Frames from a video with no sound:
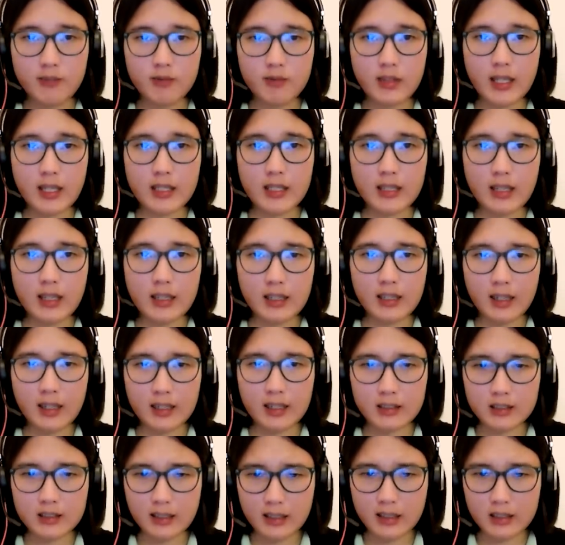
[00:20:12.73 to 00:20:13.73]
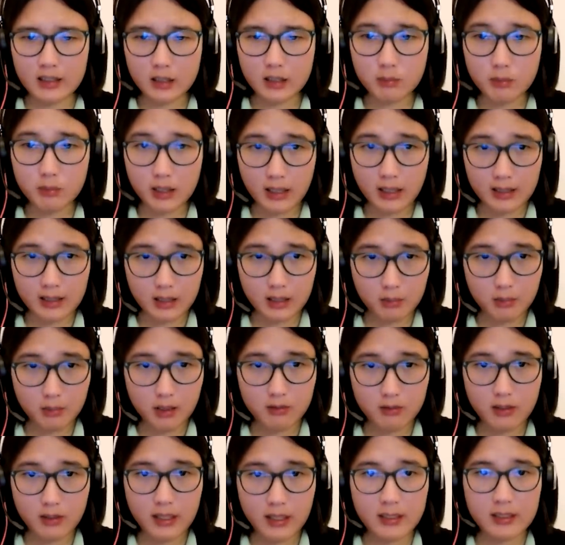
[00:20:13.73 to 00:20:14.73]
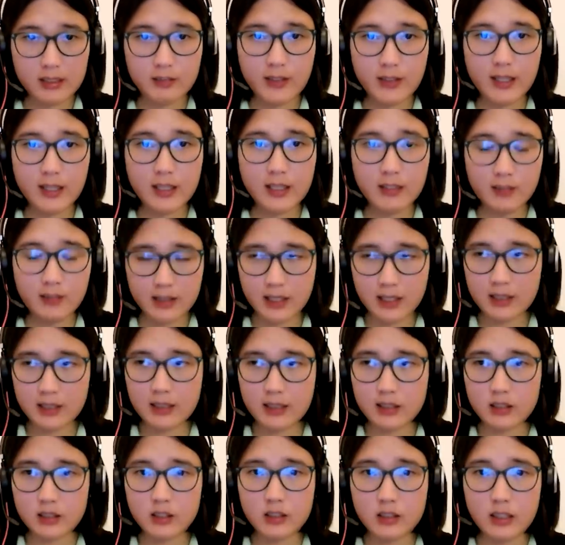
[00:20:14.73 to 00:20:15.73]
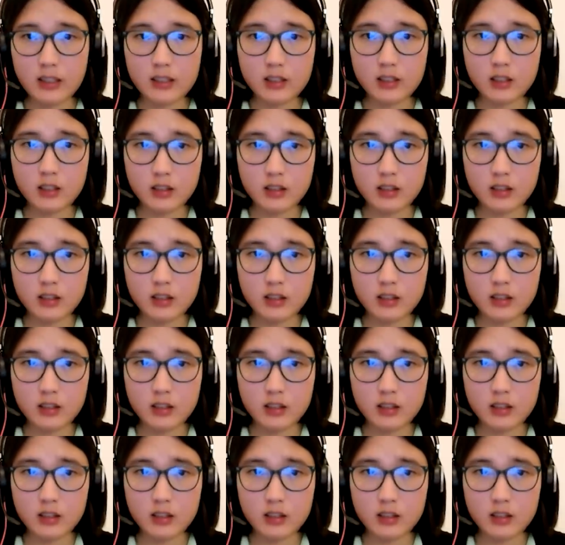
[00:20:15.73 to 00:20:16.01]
and and and the and the myriad of activity that that